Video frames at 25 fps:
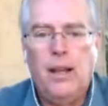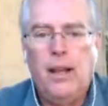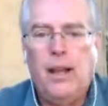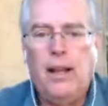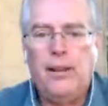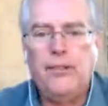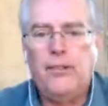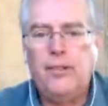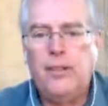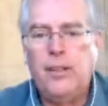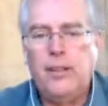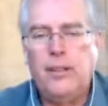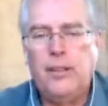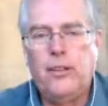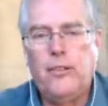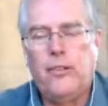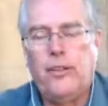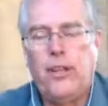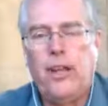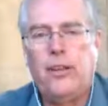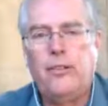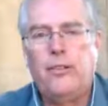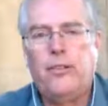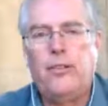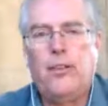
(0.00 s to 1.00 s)
I've seen this
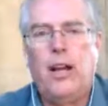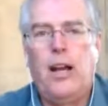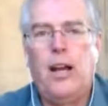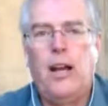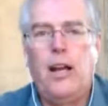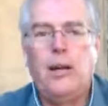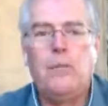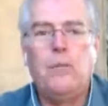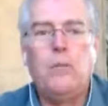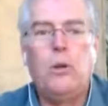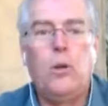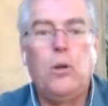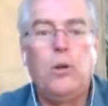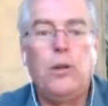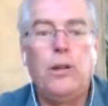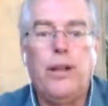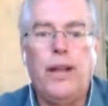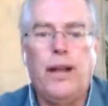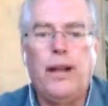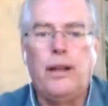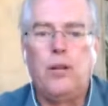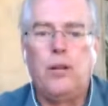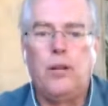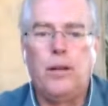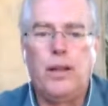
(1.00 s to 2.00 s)
lifestyle. I'm lonely.
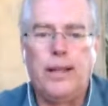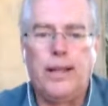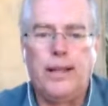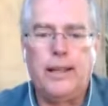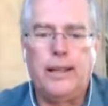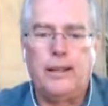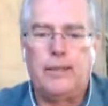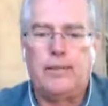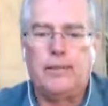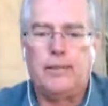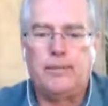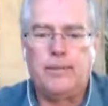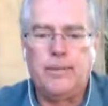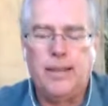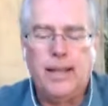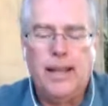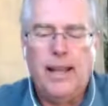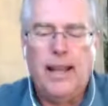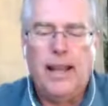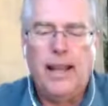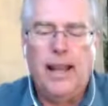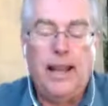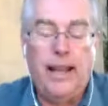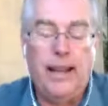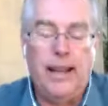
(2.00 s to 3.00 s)
I don't like it.
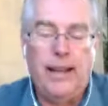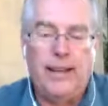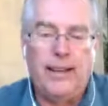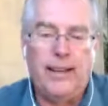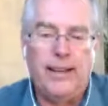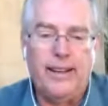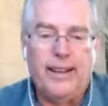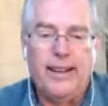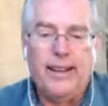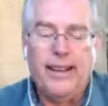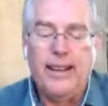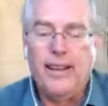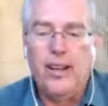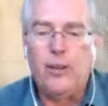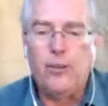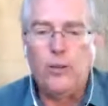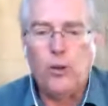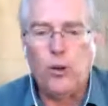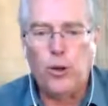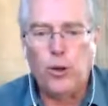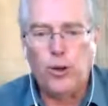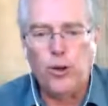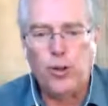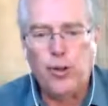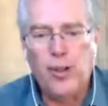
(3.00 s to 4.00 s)
And of
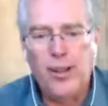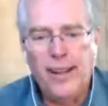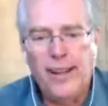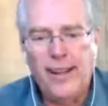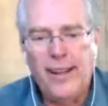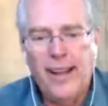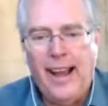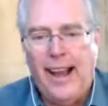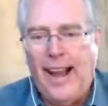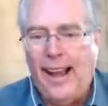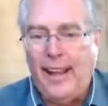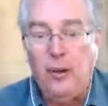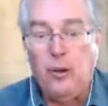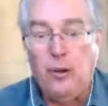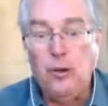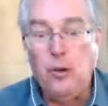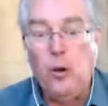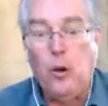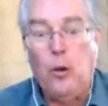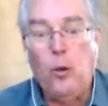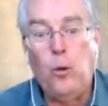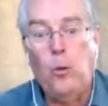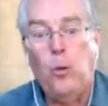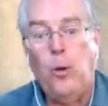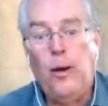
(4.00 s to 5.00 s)
course, I don't
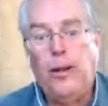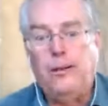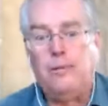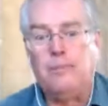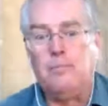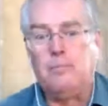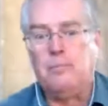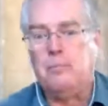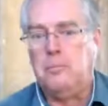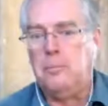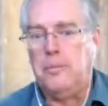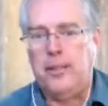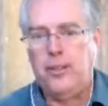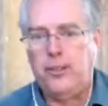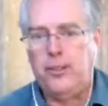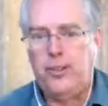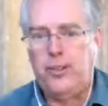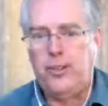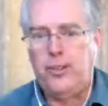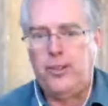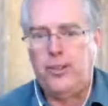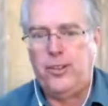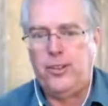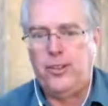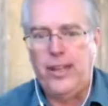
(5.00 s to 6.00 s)
know what his
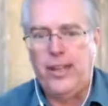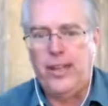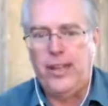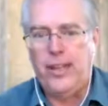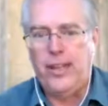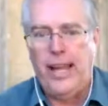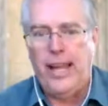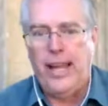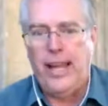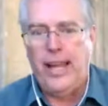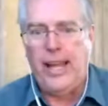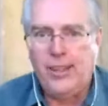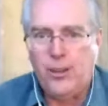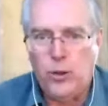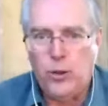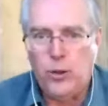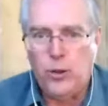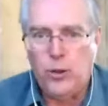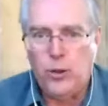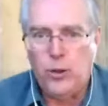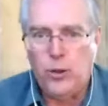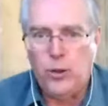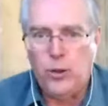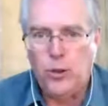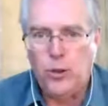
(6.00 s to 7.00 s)
dad said
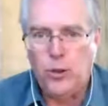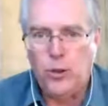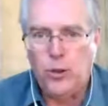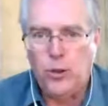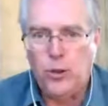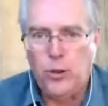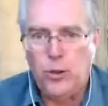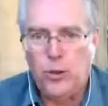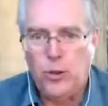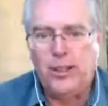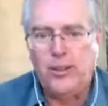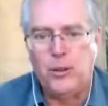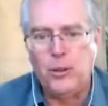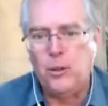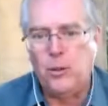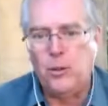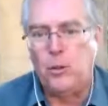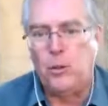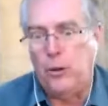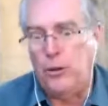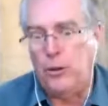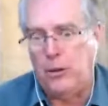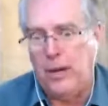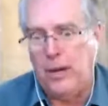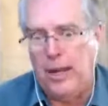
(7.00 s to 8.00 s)
to him, or his mom
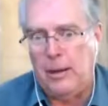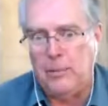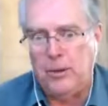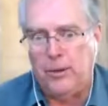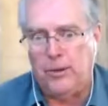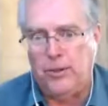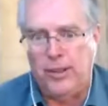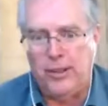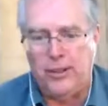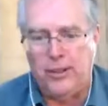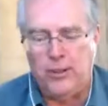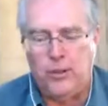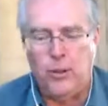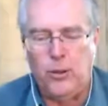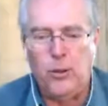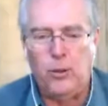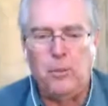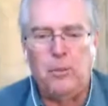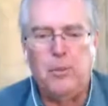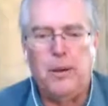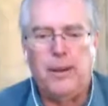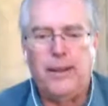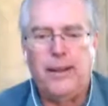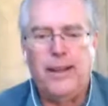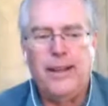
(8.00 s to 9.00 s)
said to him, or his grandma
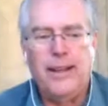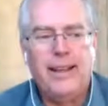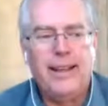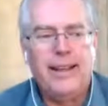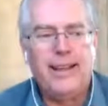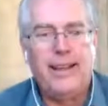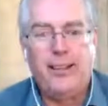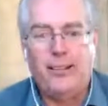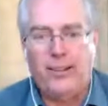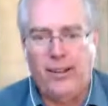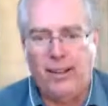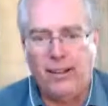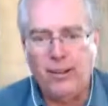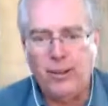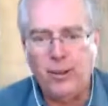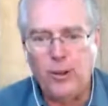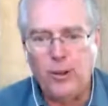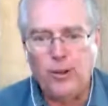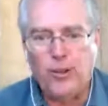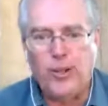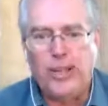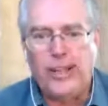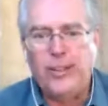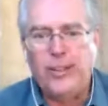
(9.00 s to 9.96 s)
said to him, but his